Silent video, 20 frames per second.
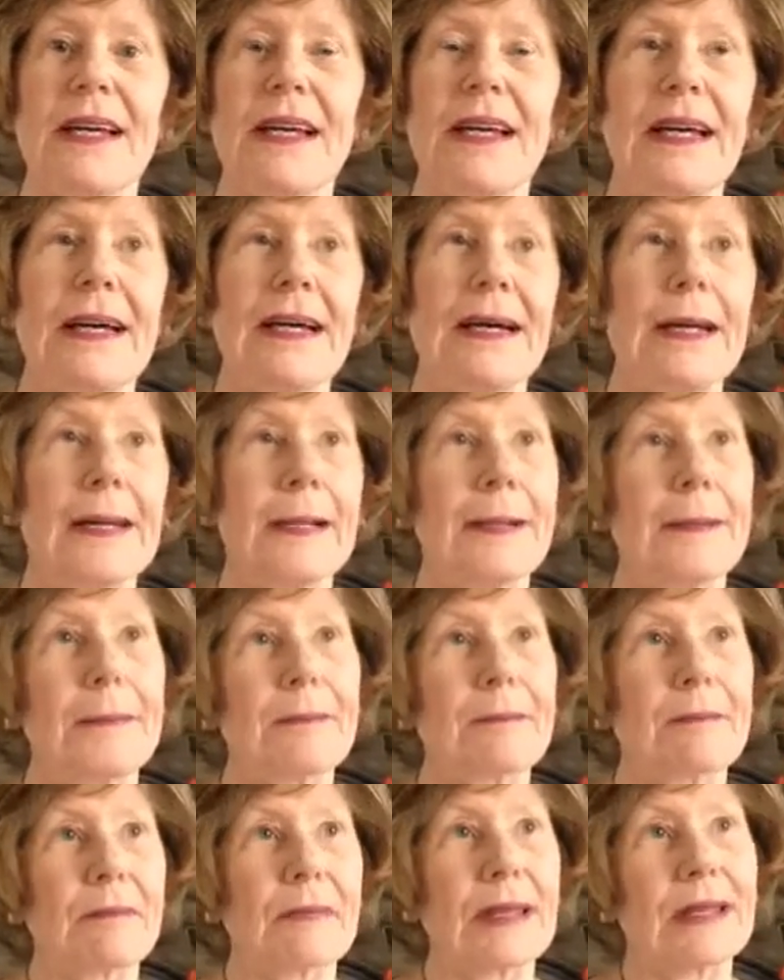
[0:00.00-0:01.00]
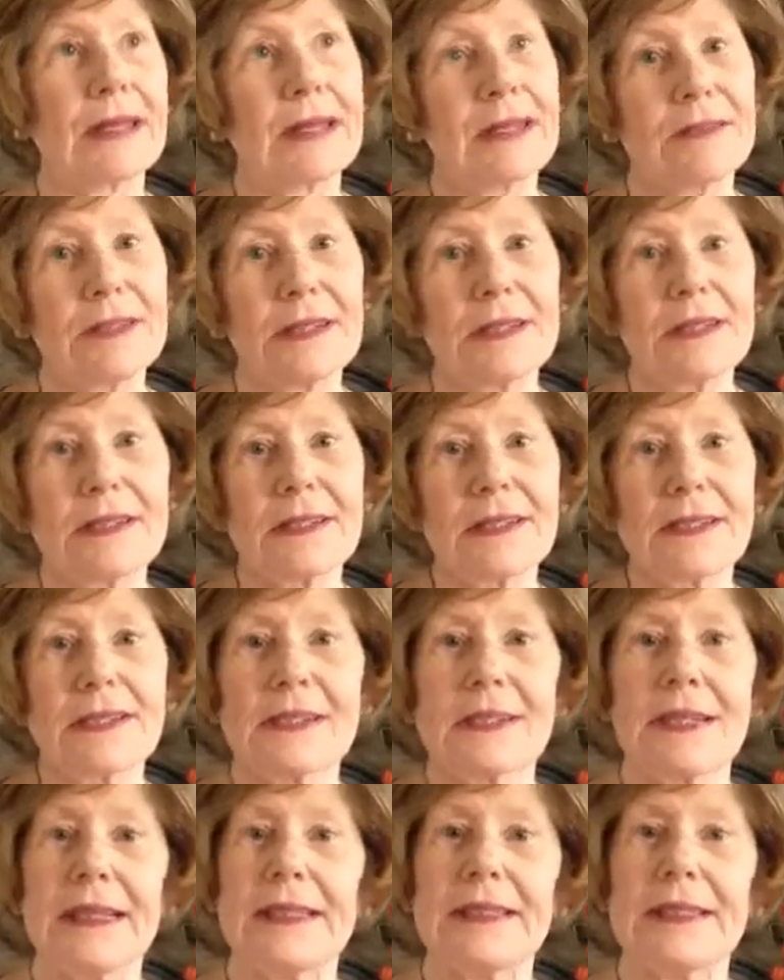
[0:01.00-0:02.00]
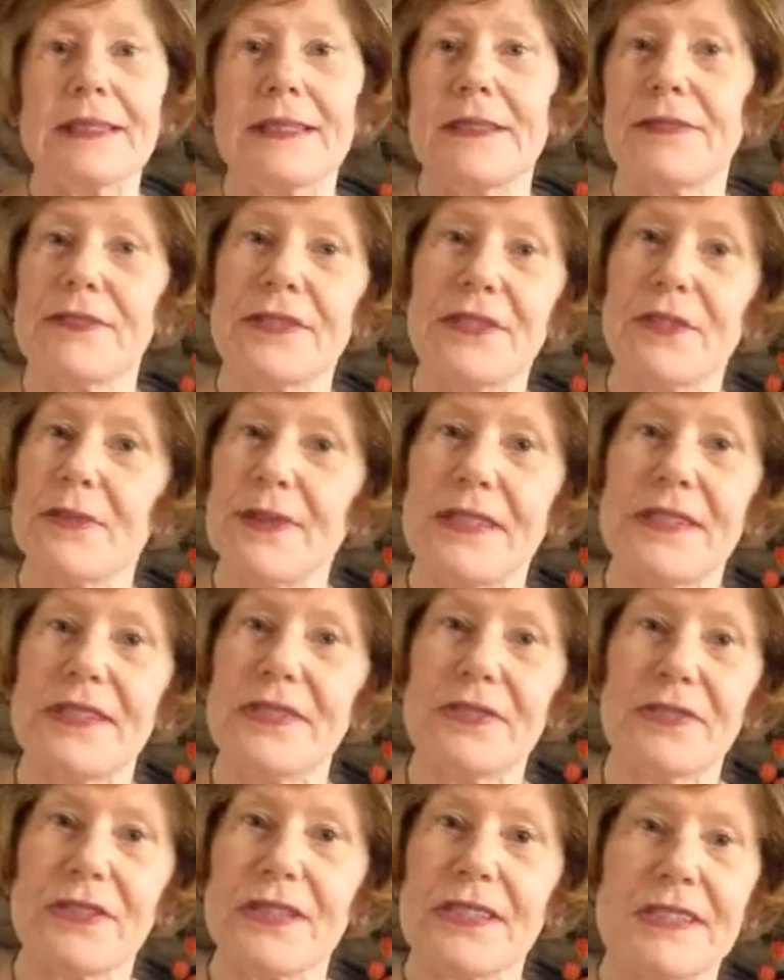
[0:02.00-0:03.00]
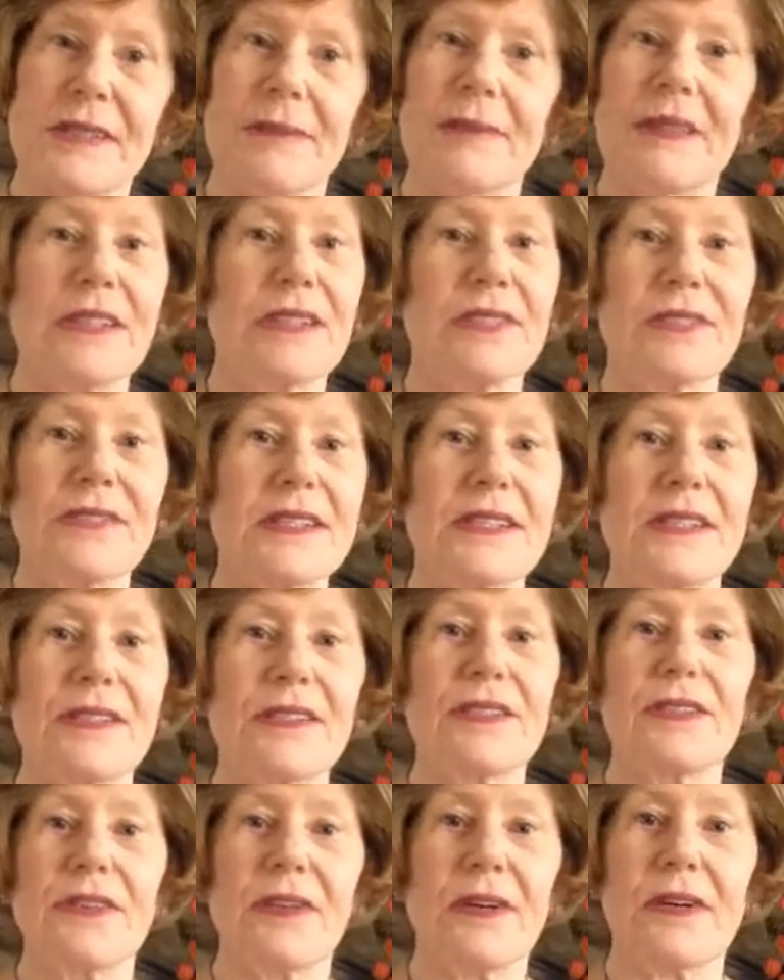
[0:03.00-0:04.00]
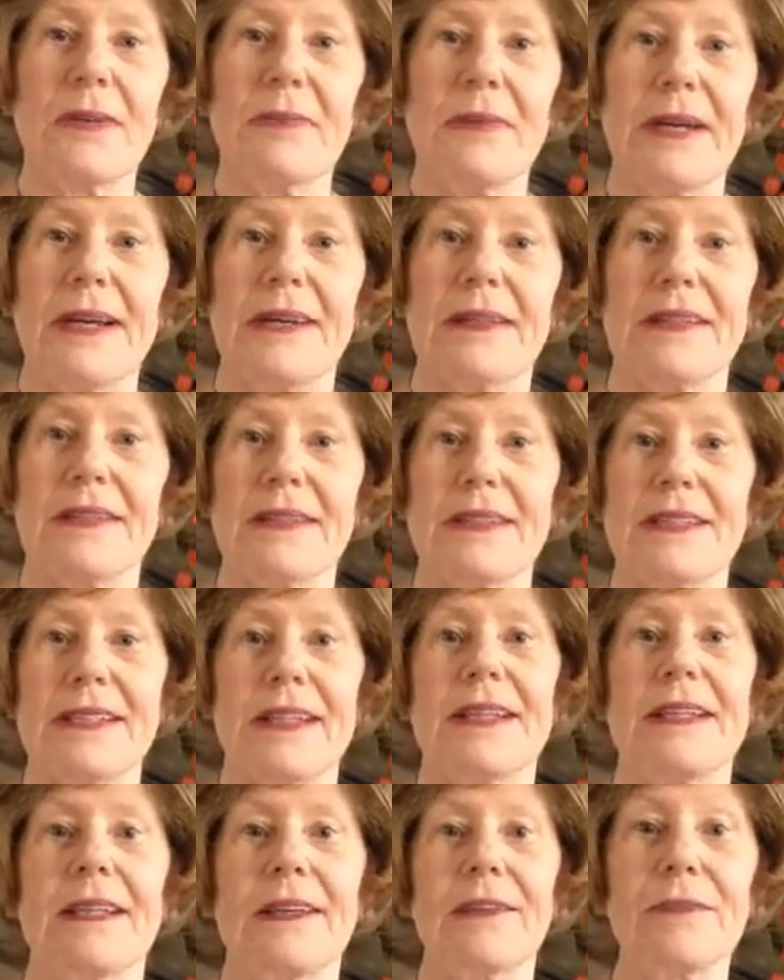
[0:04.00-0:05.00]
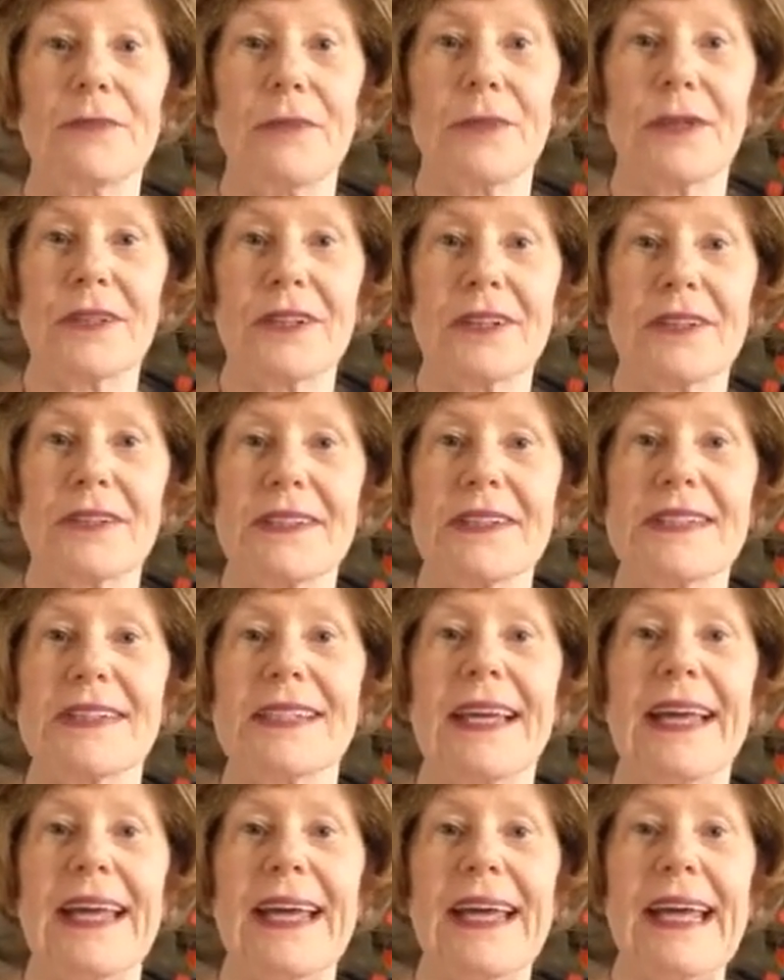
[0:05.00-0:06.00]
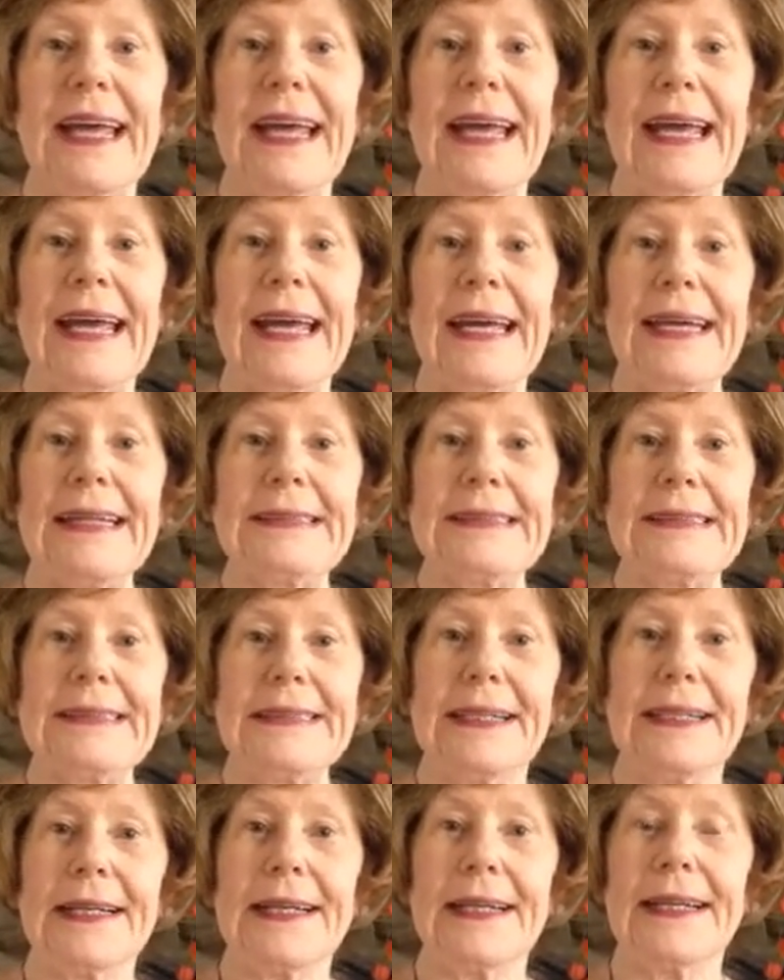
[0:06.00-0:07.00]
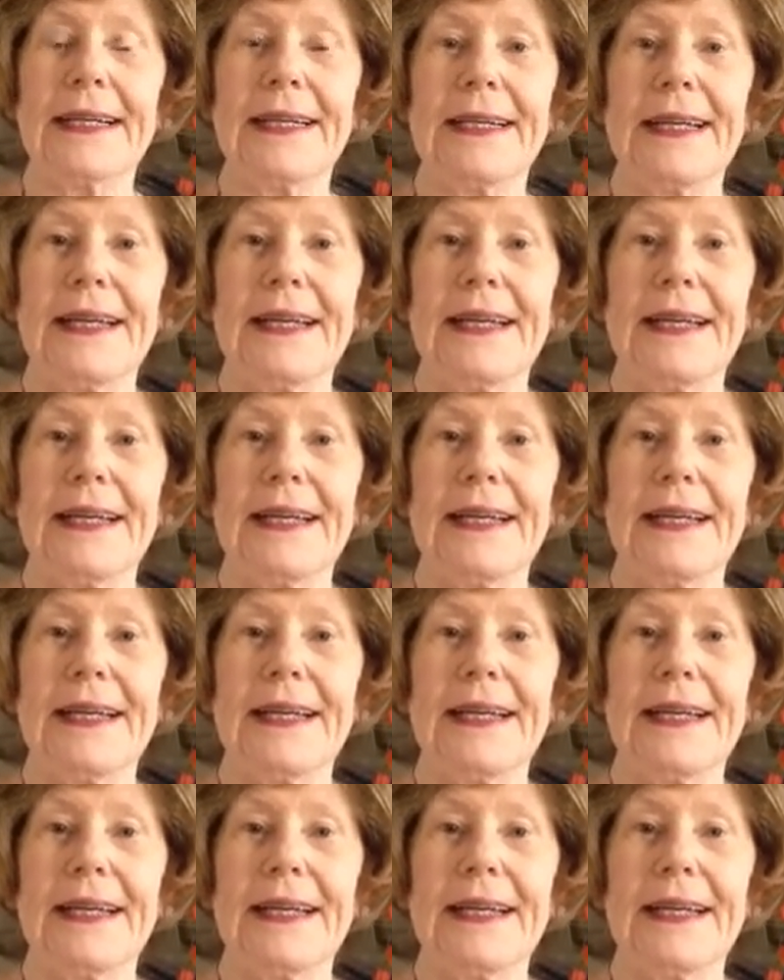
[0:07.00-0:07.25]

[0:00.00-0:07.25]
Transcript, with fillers: um, and give it a slightly different twist or just something interesting to talk about because I love words, and uh,